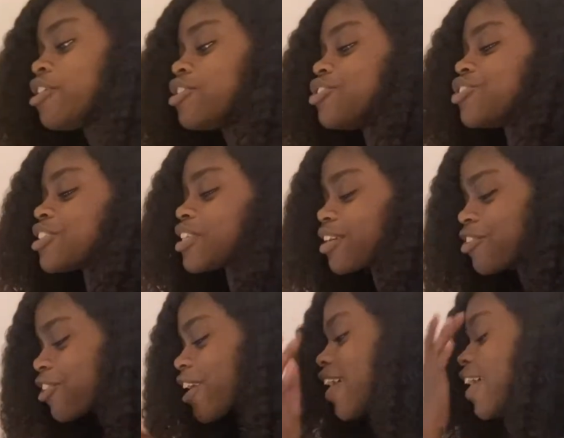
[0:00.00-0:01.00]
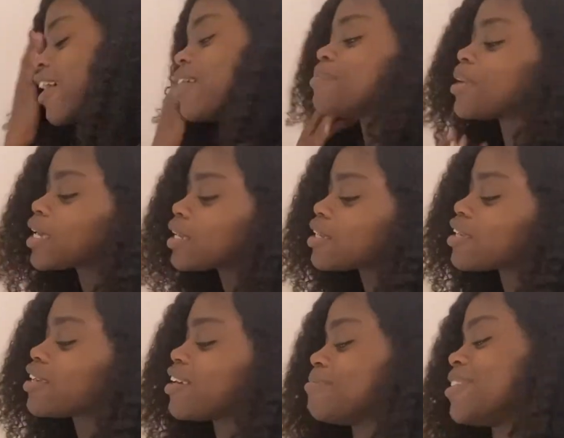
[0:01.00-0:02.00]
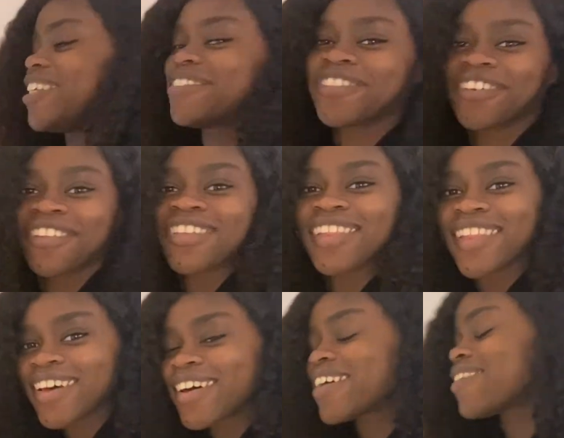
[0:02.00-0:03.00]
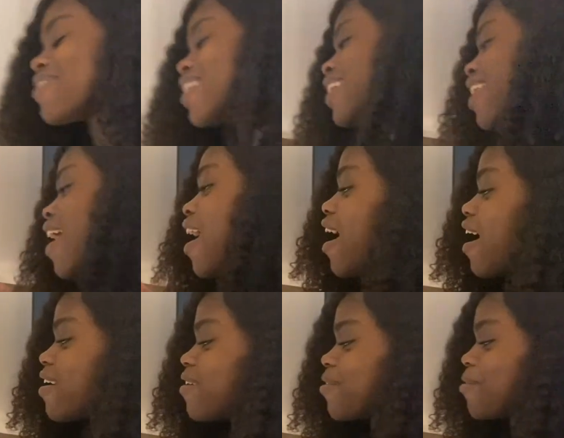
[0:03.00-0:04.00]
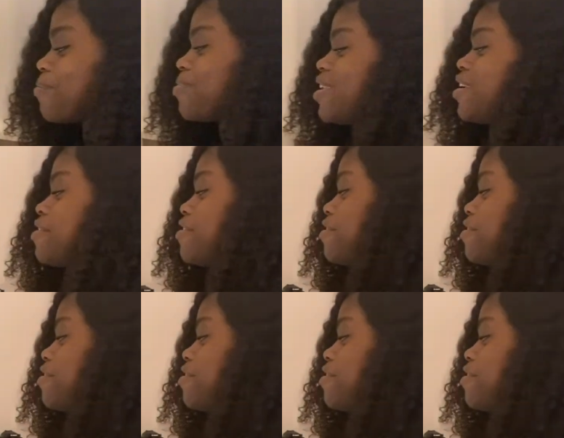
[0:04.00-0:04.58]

You're just like, okay, I made it with all the love, and I hope they're